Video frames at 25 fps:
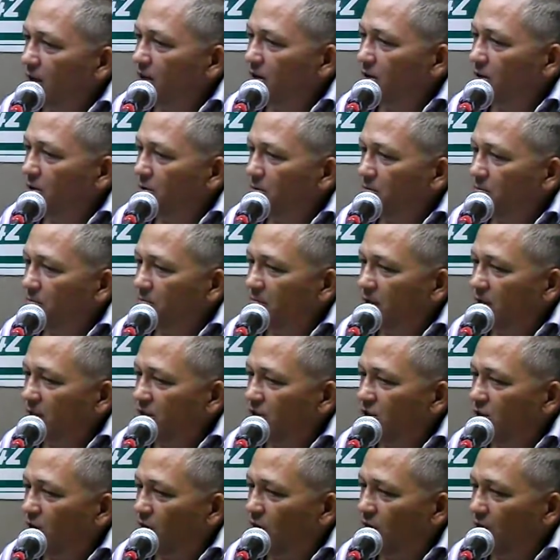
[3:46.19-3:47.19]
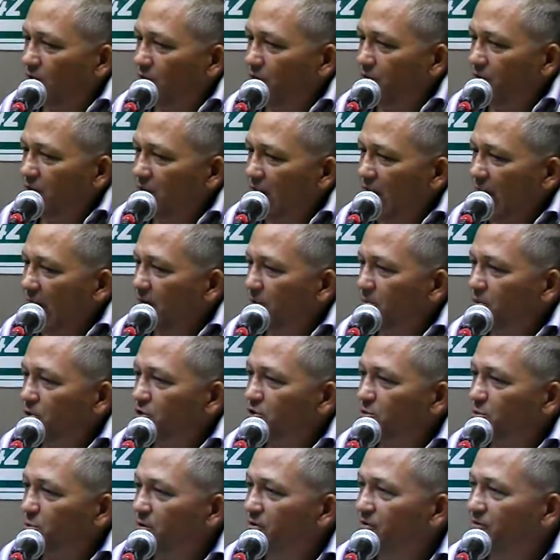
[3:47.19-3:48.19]
You know, it's called the
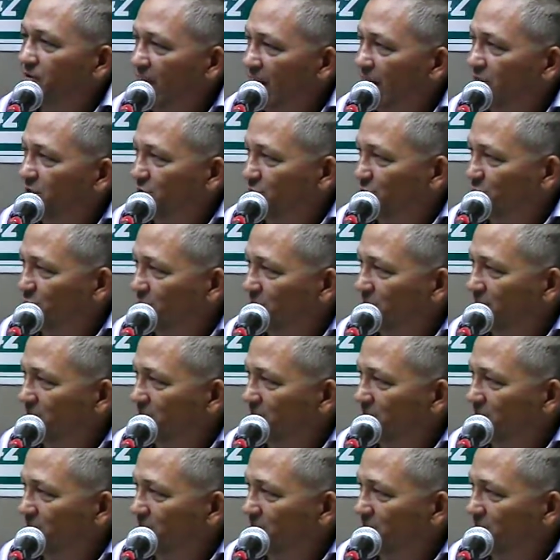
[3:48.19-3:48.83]
animal's revenge,